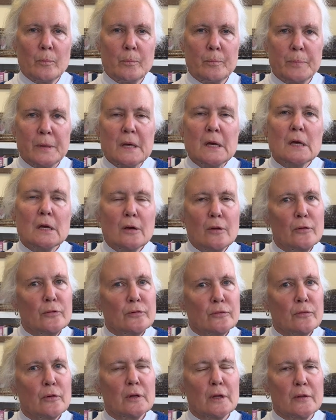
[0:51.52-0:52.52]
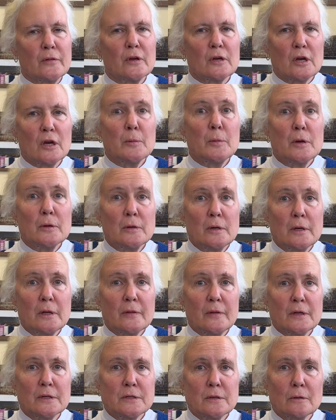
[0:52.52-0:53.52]
being useful in the community
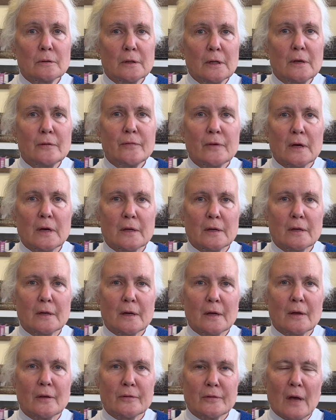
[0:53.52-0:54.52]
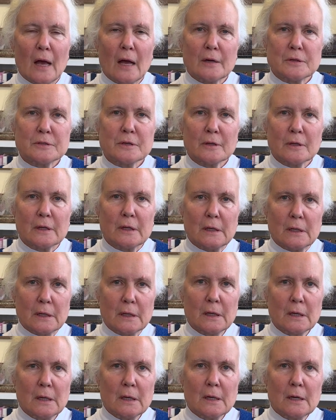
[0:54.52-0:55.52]
that you live in is actually
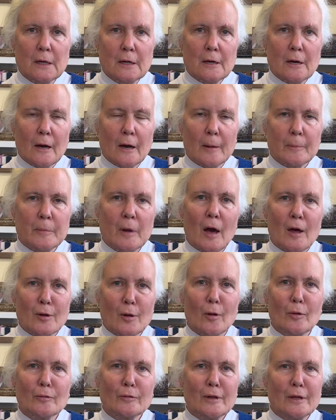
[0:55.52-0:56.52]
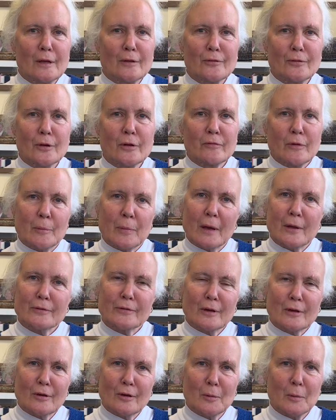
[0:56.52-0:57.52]
not only sort of a
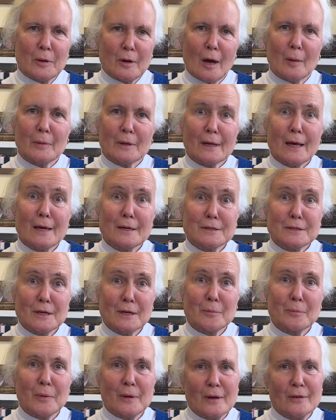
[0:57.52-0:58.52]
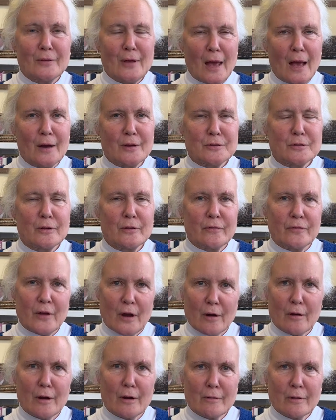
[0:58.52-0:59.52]
basic human obligation, but is actually
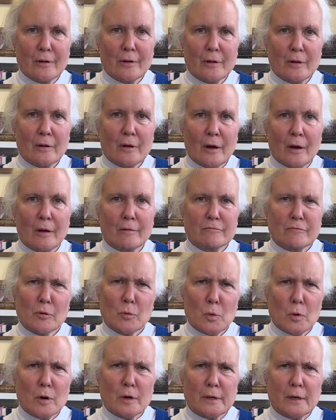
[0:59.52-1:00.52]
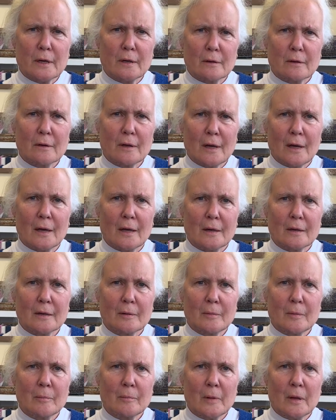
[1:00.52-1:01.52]
very rewarding and
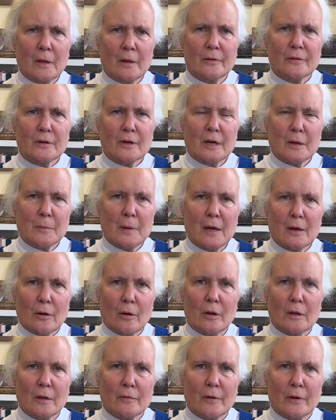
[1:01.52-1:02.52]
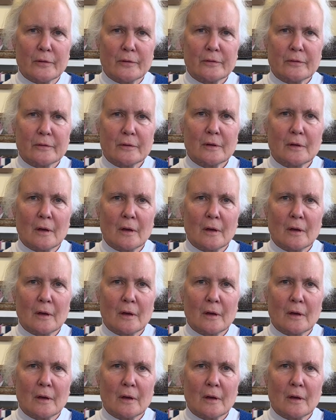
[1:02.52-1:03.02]
is going to make all of us